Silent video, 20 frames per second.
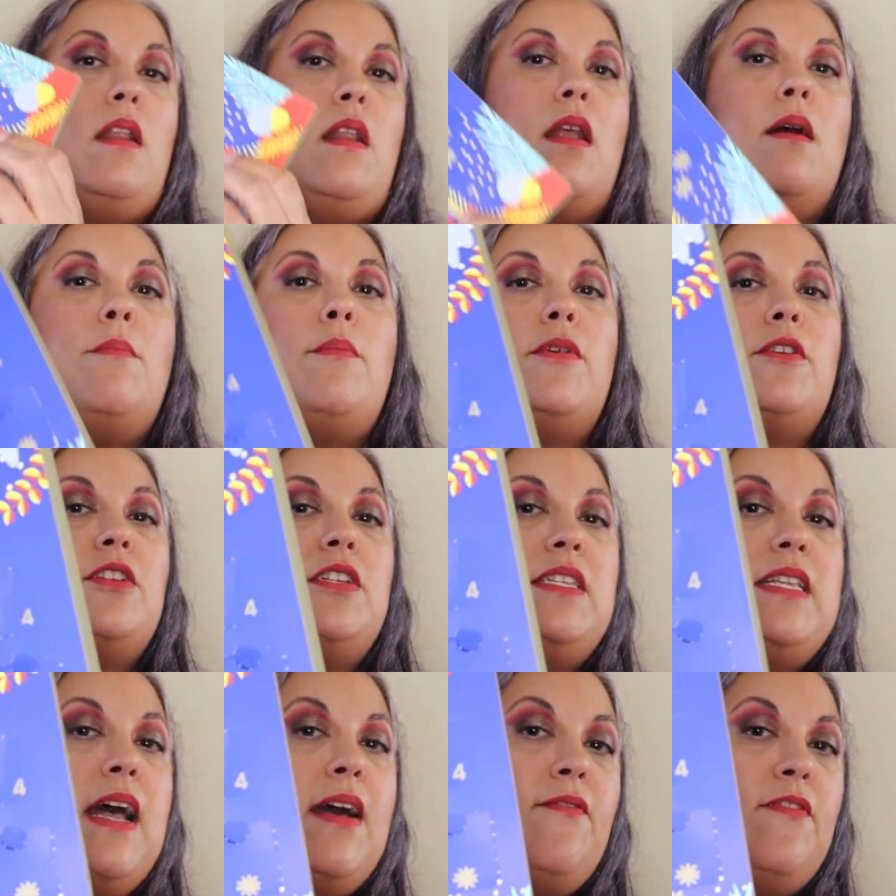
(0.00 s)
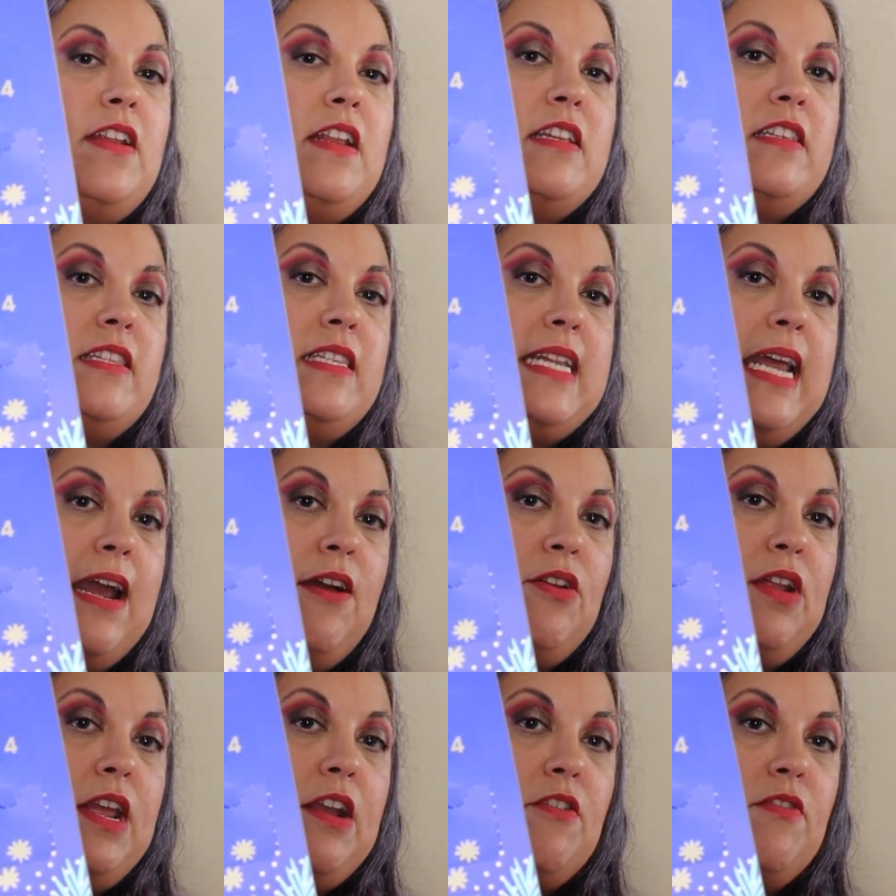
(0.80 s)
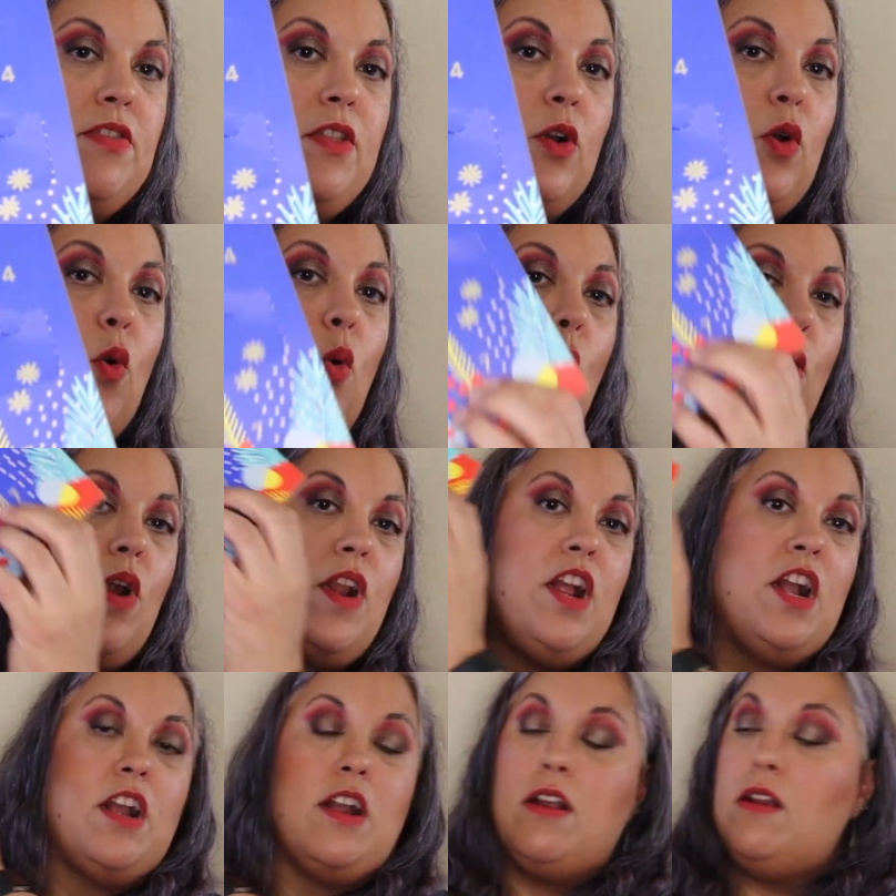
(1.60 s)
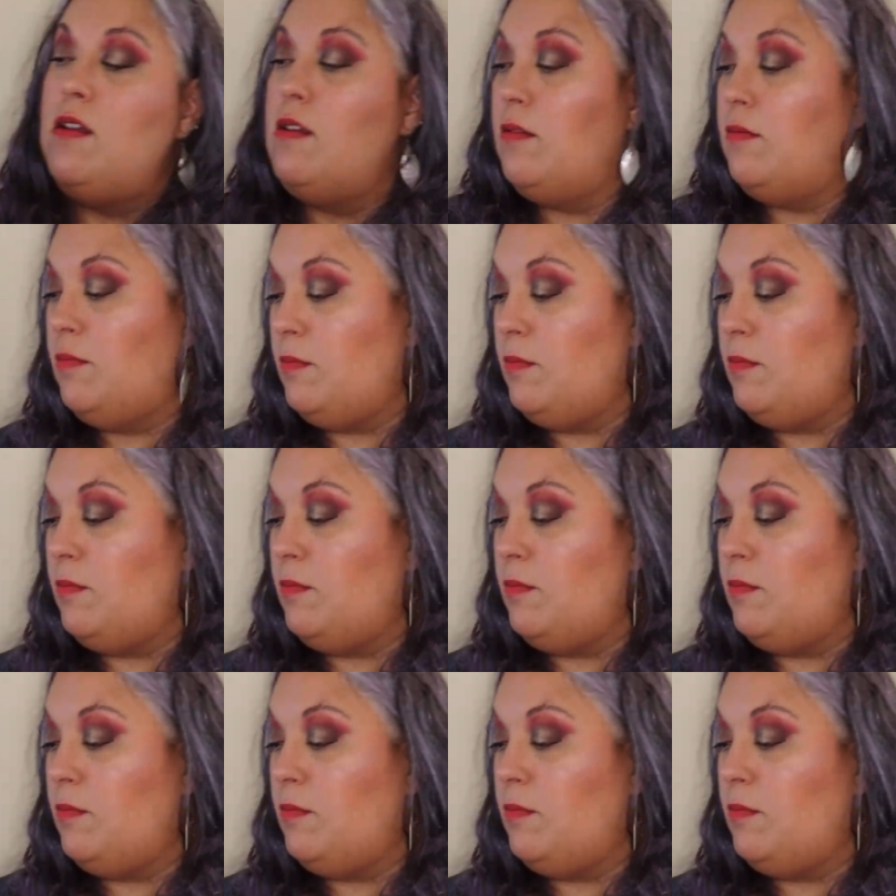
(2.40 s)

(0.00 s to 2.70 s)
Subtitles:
Number 7 is down here in the corner.